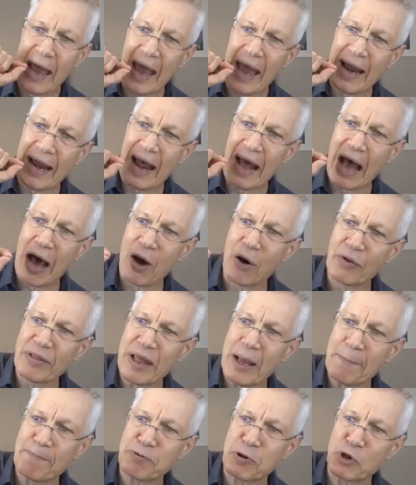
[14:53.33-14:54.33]
and how
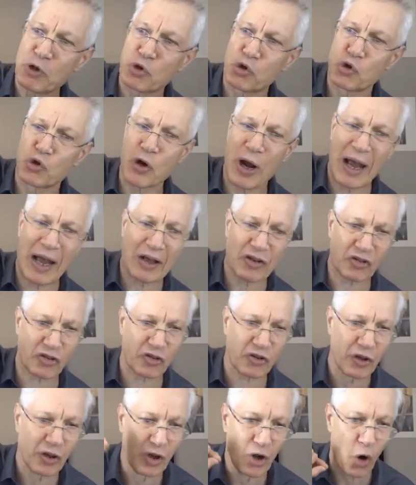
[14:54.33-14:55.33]
they
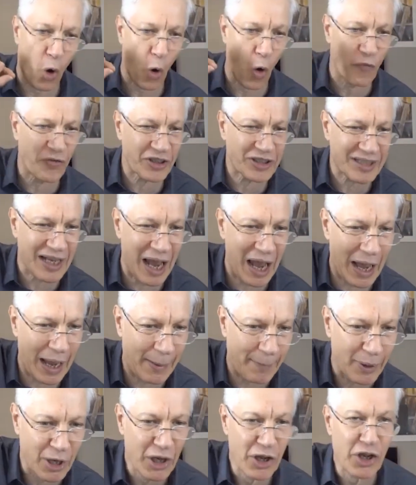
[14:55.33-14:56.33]
progress over
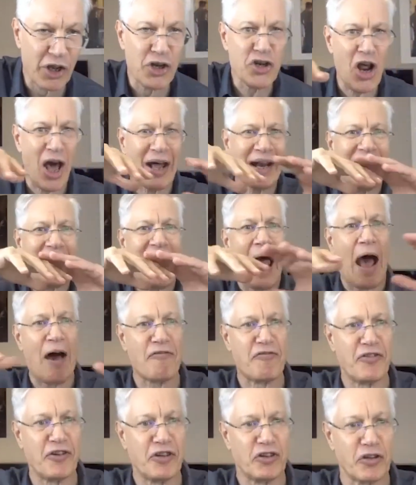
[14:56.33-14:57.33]
time of at
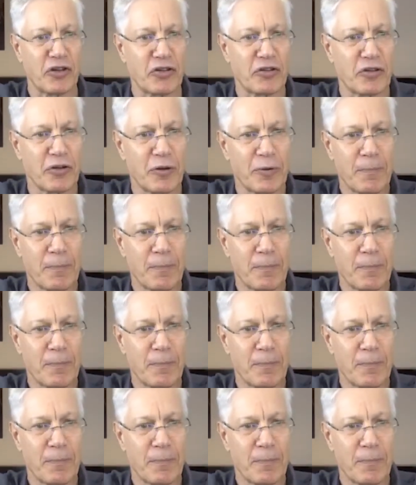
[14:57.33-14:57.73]
averages.